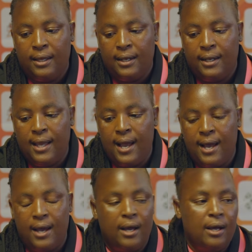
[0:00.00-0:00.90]

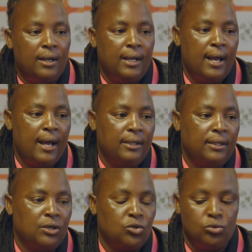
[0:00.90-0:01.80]
Leha
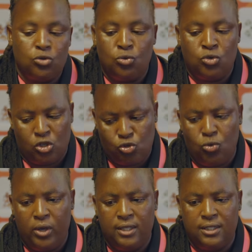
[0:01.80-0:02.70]
ne re
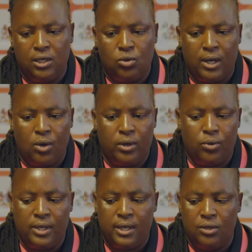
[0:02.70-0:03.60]
solohetse le rona gore
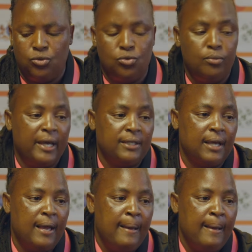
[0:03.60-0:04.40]
we can do better,